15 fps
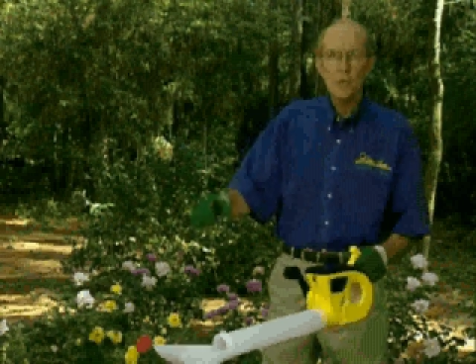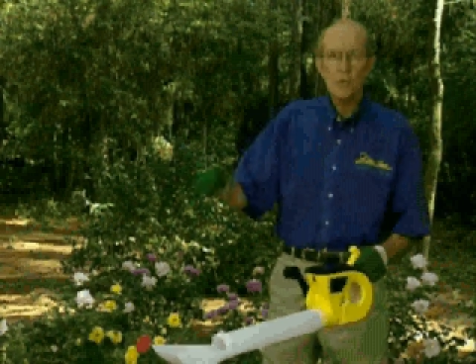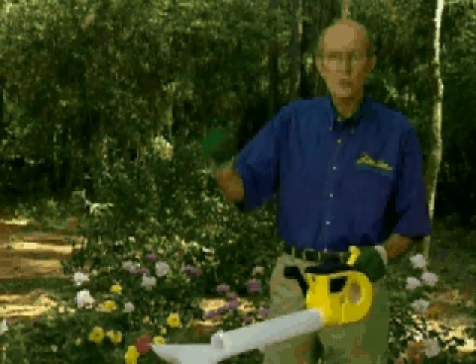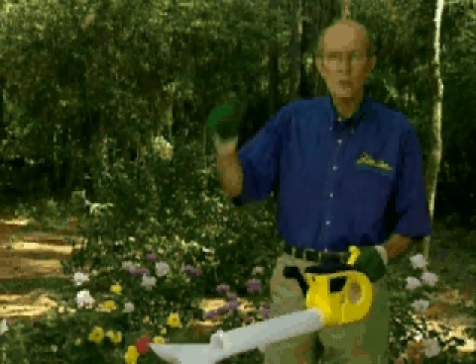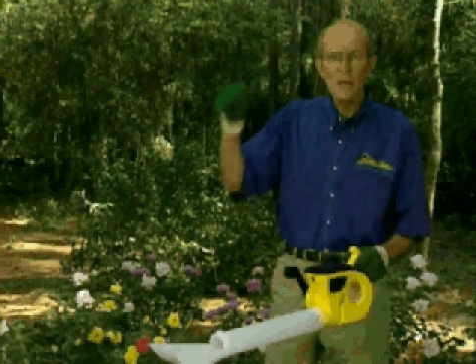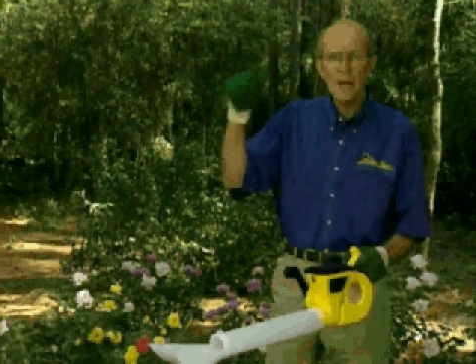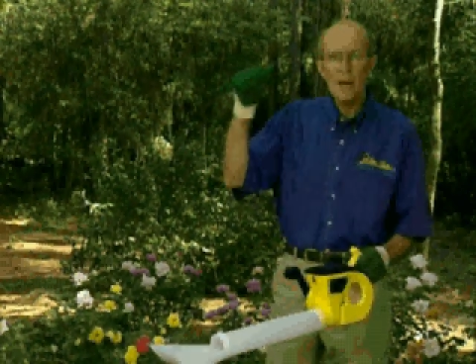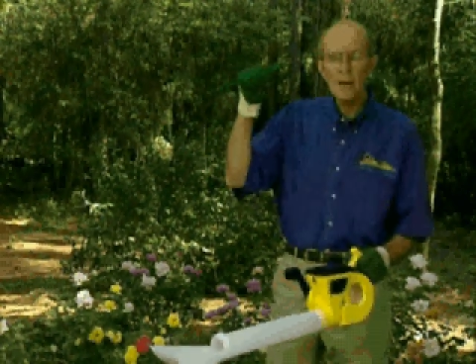
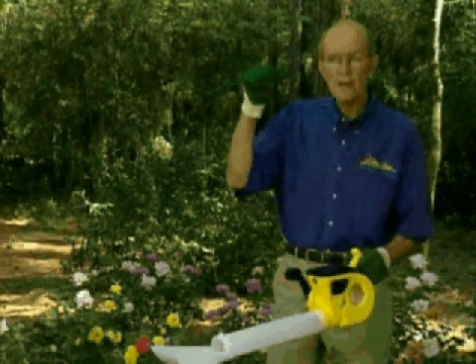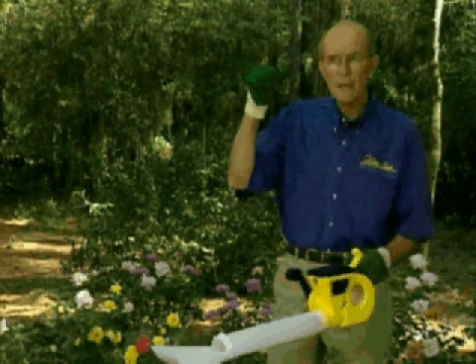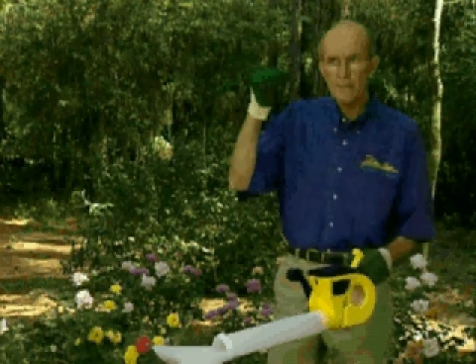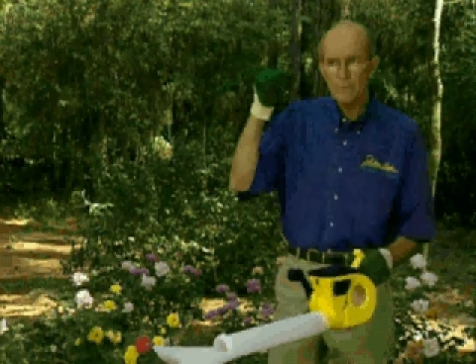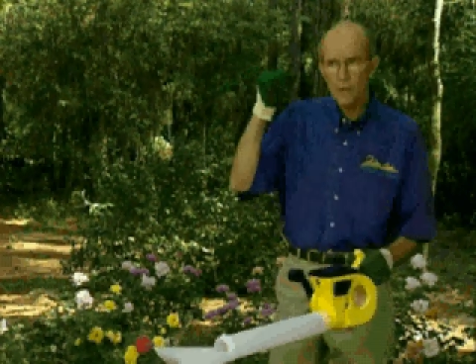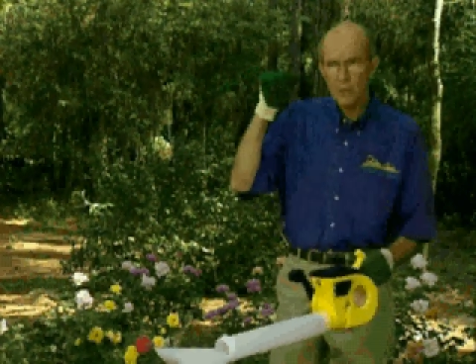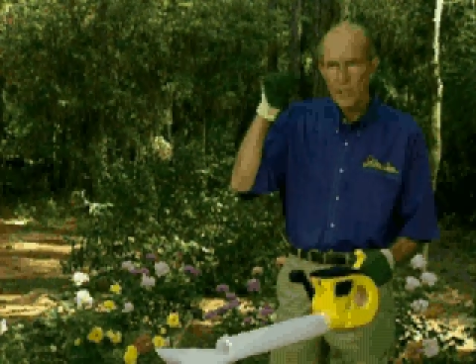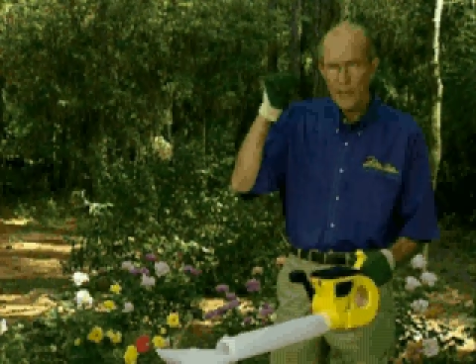So now
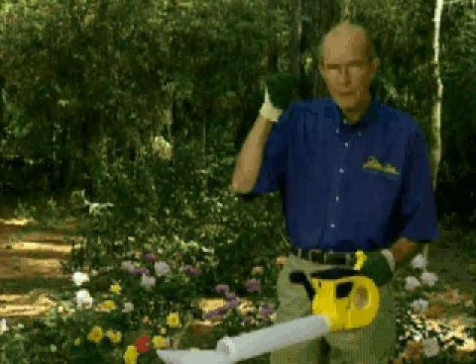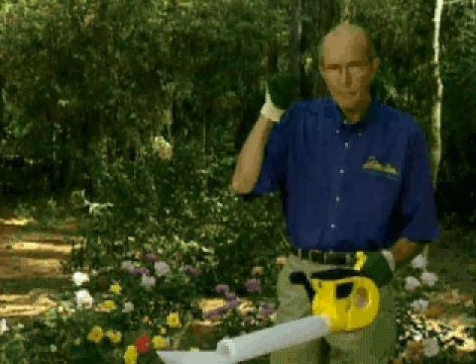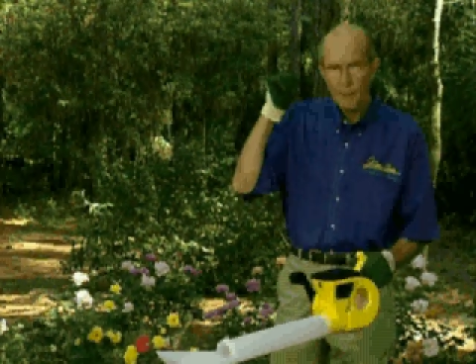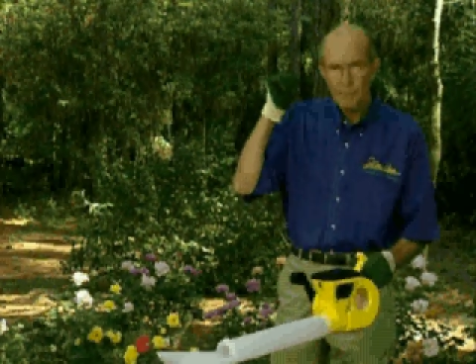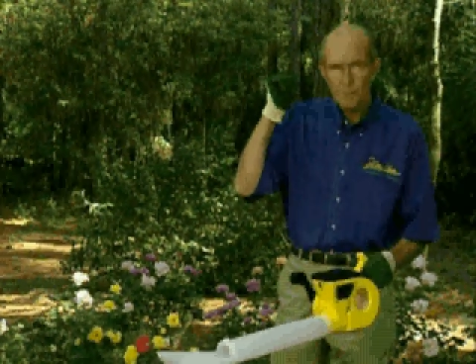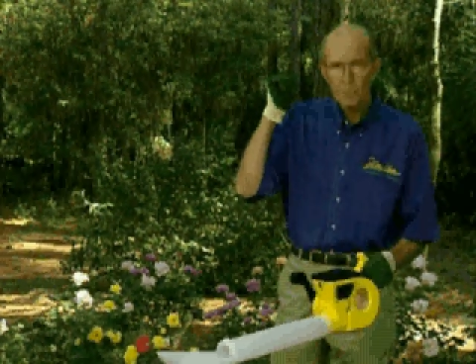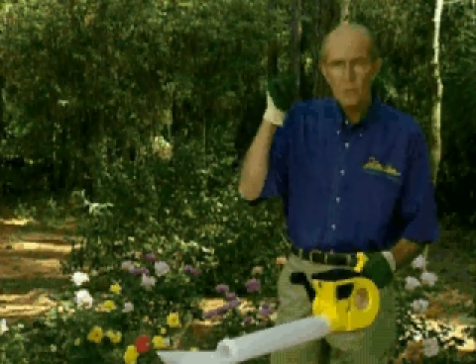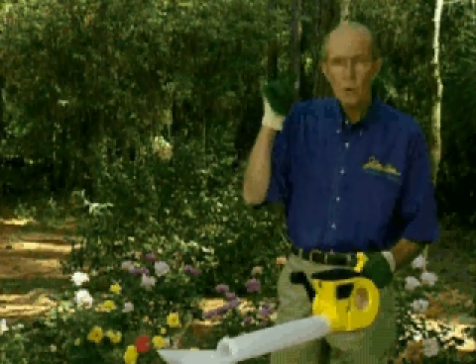if you keep
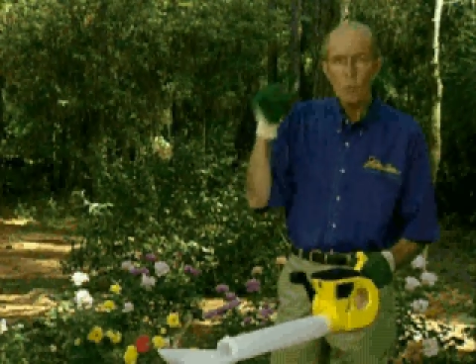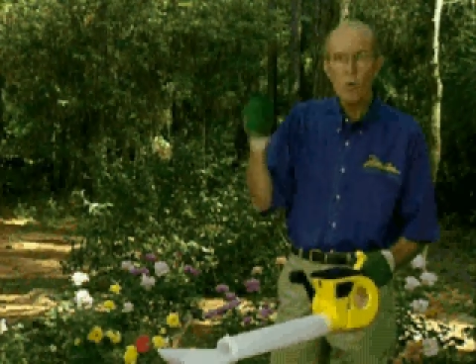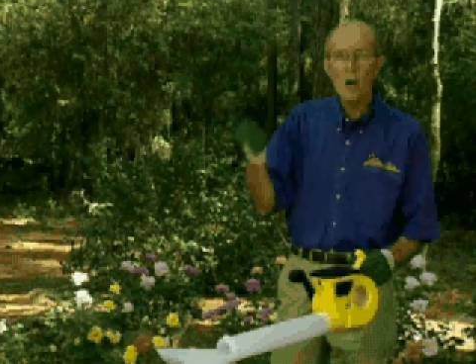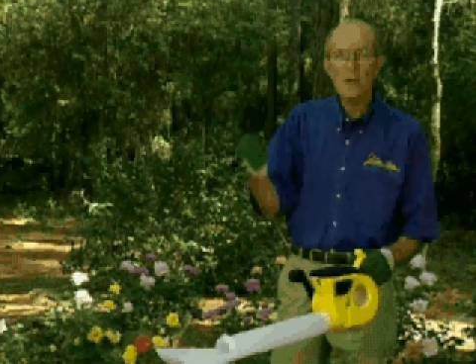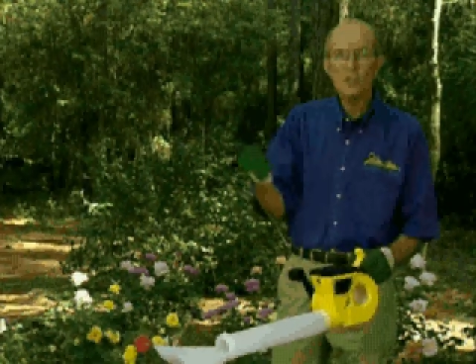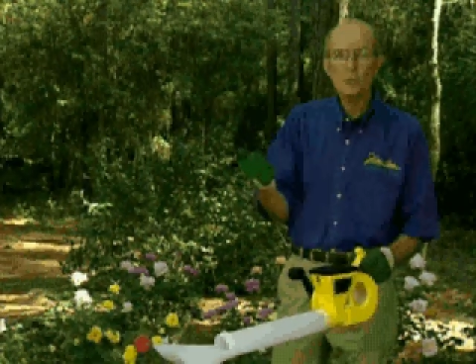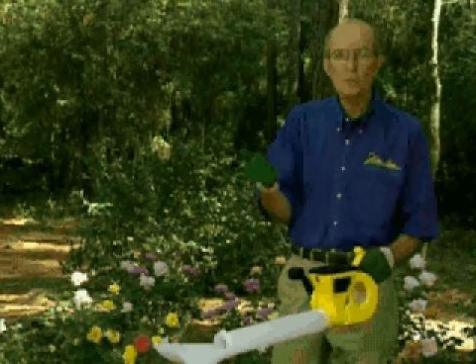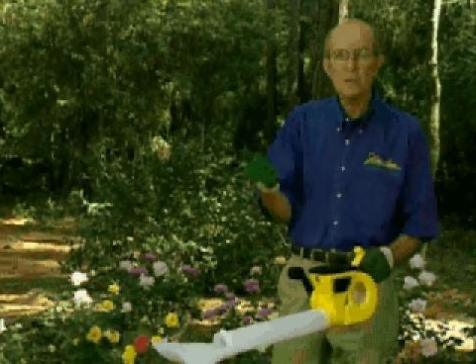them
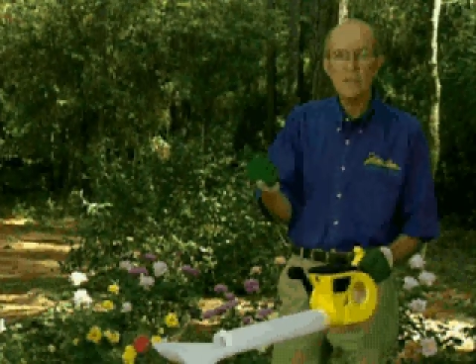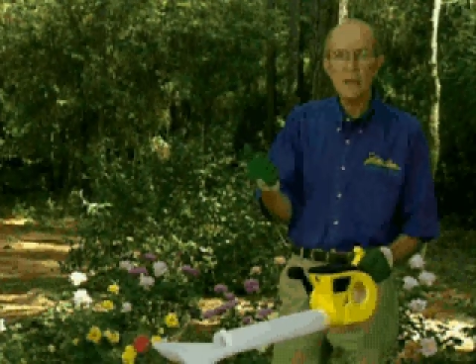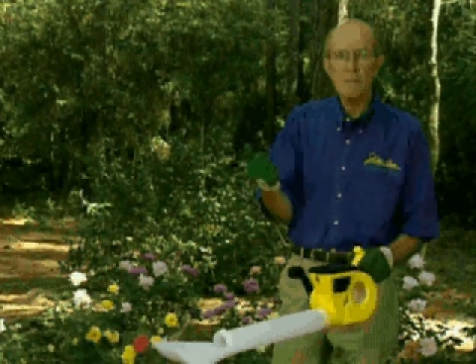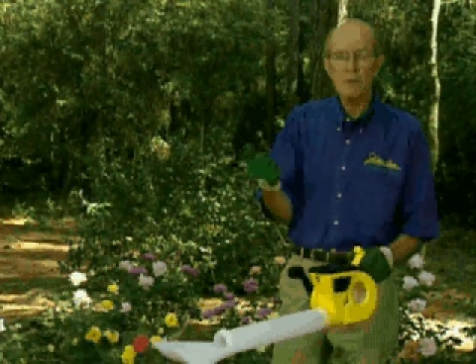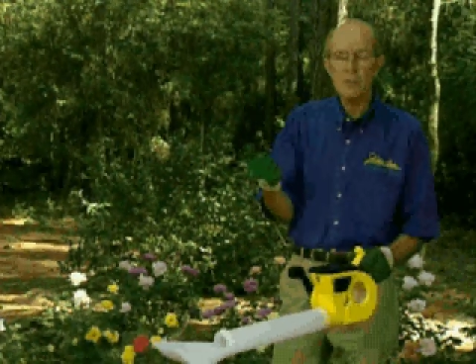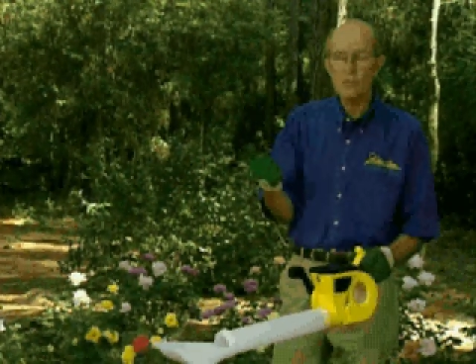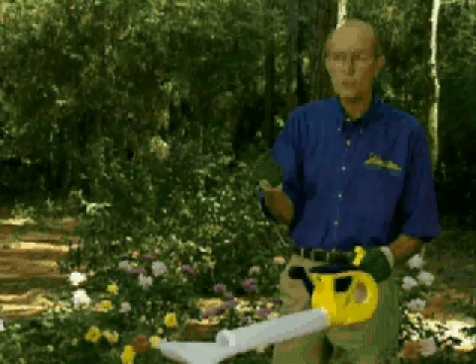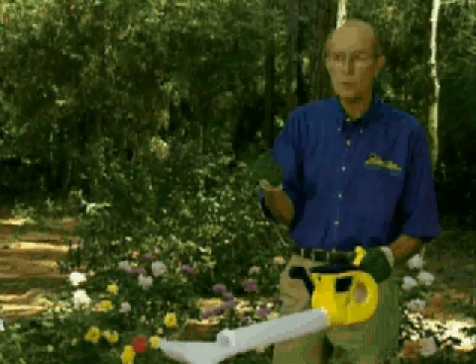washed with the
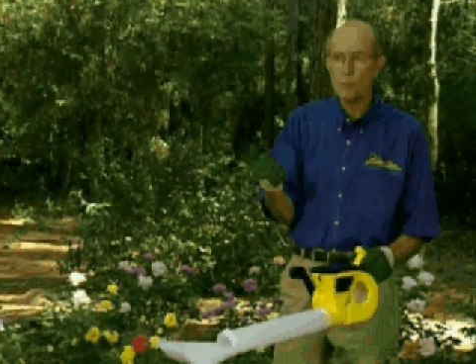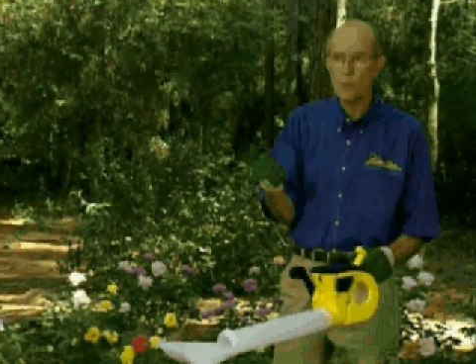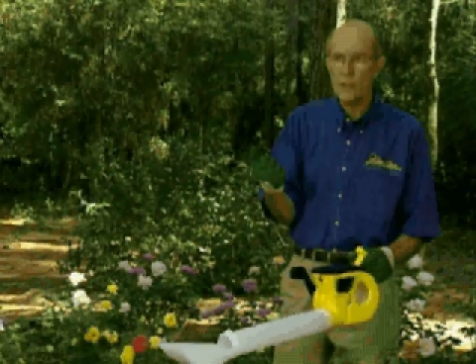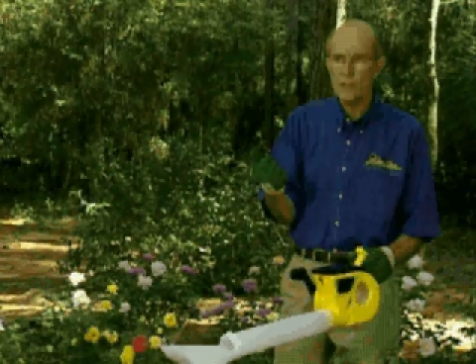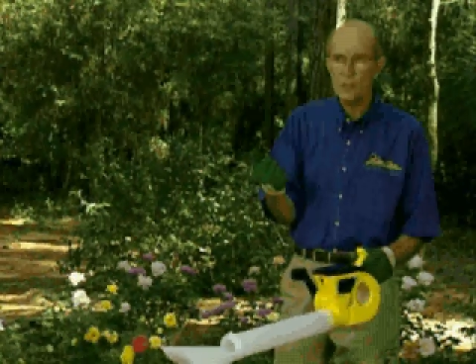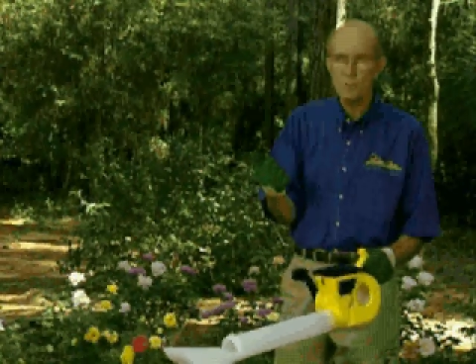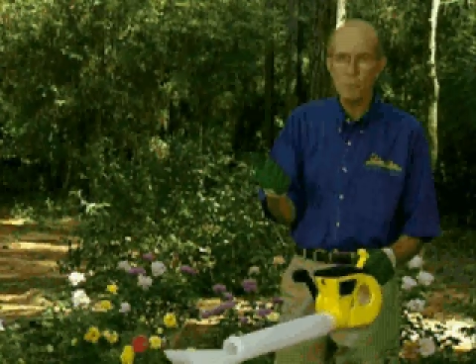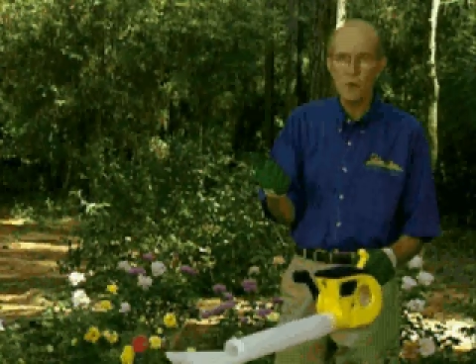every two
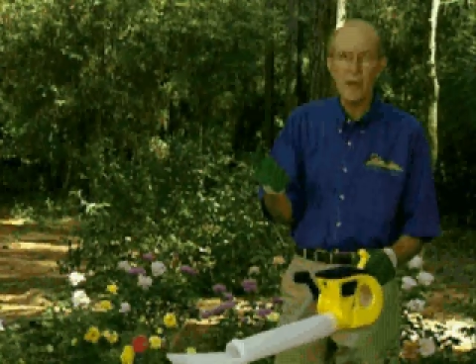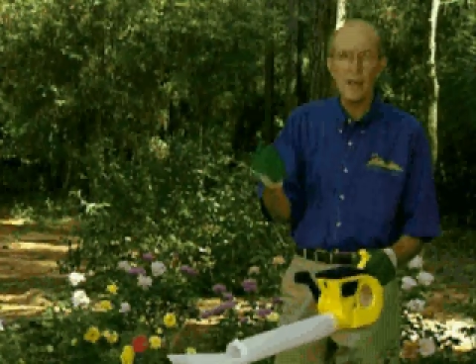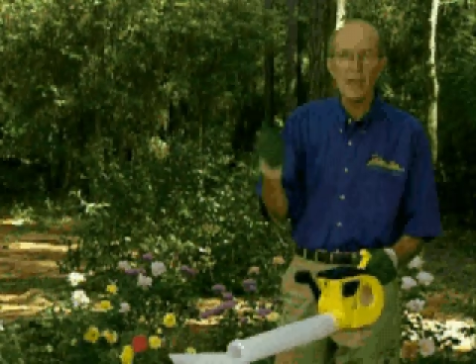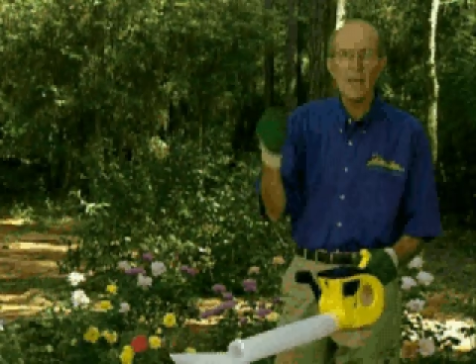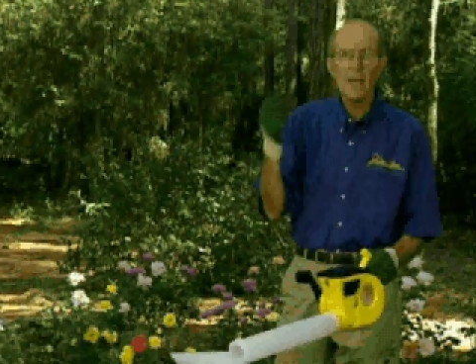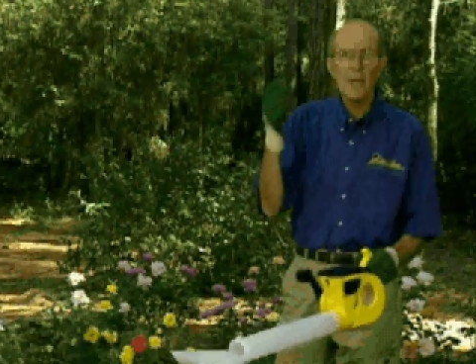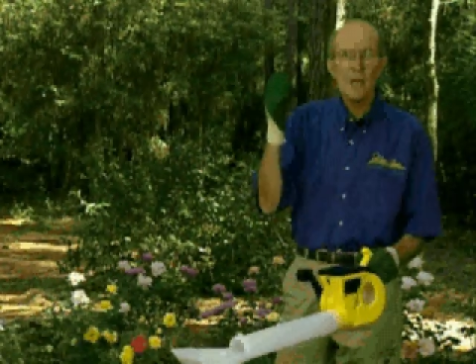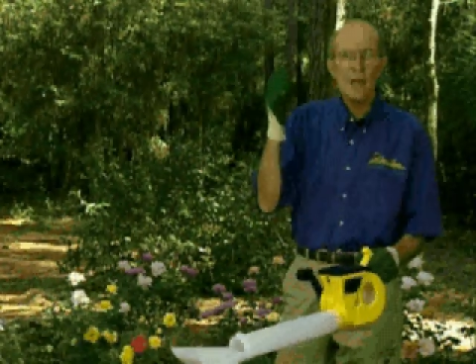week spray